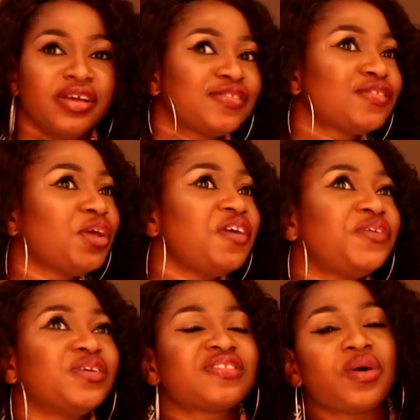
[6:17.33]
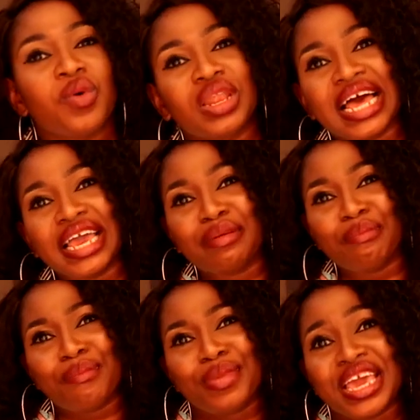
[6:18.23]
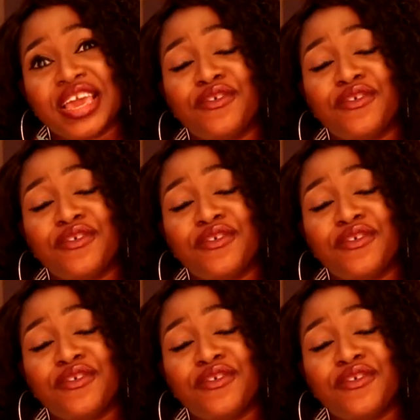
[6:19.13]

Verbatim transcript: So if you're someone like me,